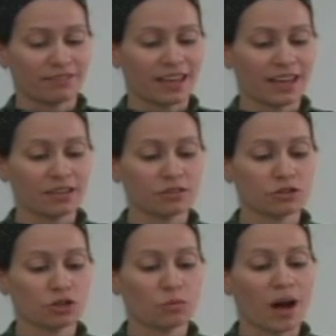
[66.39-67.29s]
If the
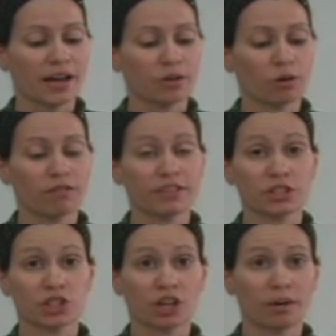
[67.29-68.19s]
handle's too wide or if
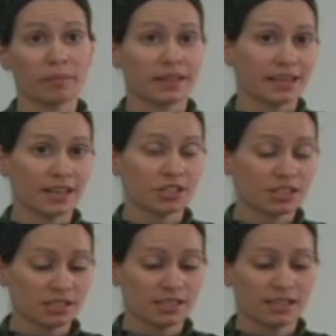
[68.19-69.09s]
it's sharp at the
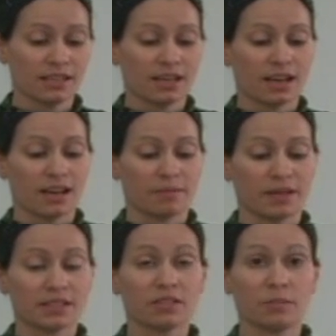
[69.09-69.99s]
edges,
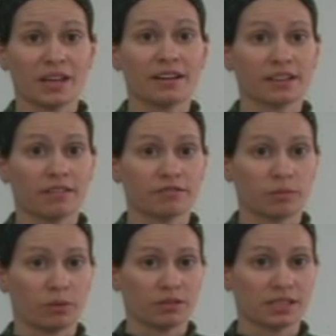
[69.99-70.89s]
it's going to be
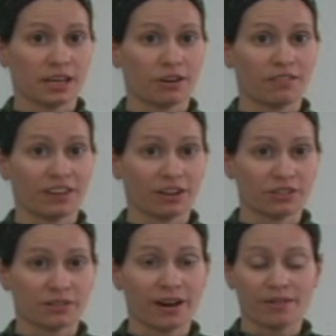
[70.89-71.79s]
uncomfortable to get your
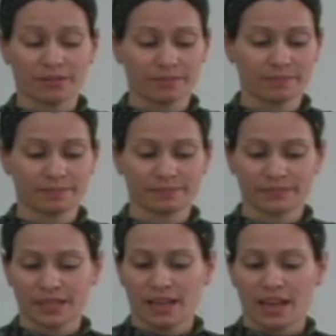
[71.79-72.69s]
fingers around.
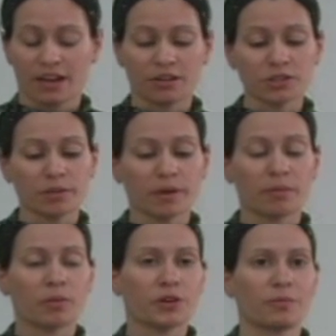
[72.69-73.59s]
And also
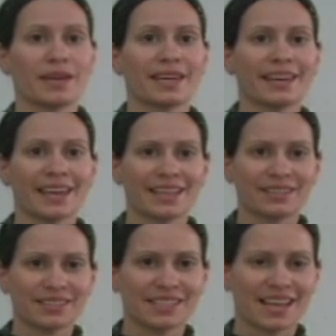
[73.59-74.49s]
remember when you're making
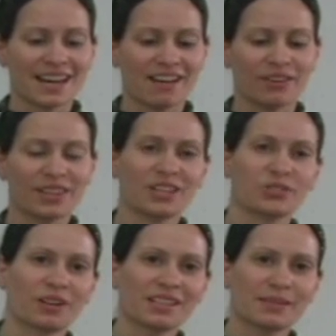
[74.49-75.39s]
handles that everything
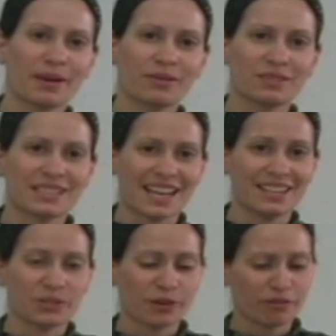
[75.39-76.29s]
shrinks about 10
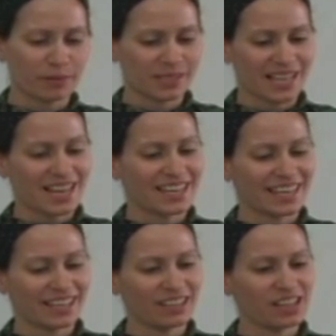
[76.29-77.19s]
to 12% in the
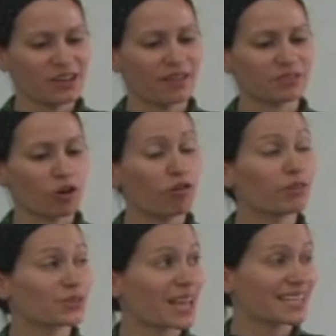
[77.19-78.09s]
kiln, and you have to
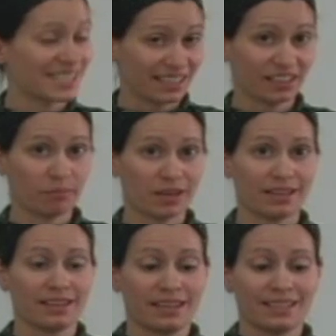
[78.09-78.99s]
oversize it a little
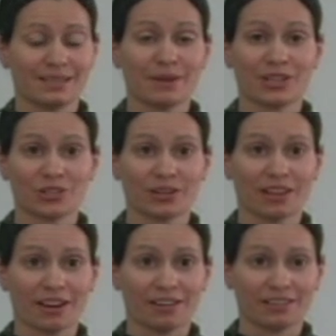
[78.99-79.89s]
bit to make sure
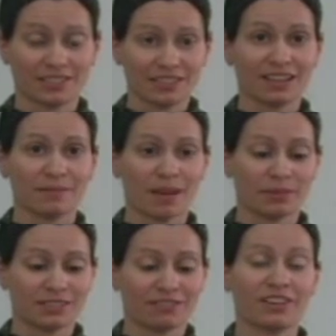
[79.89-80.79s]
that you're still going to be
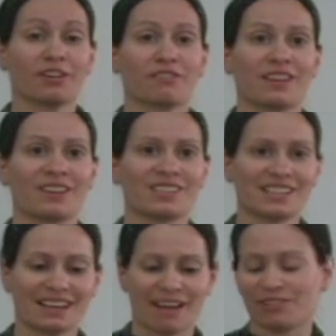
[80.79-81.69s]
able to fit your fingers
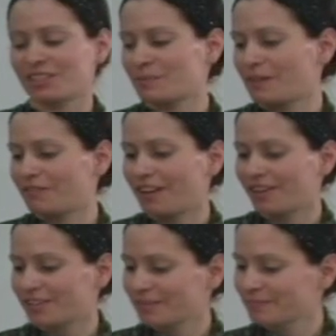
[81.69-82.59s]
in after it's been
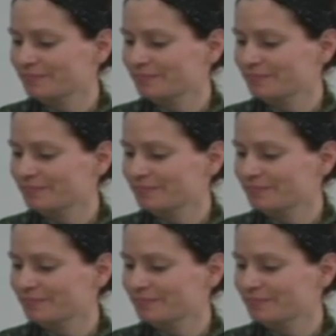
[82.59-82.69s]
fired.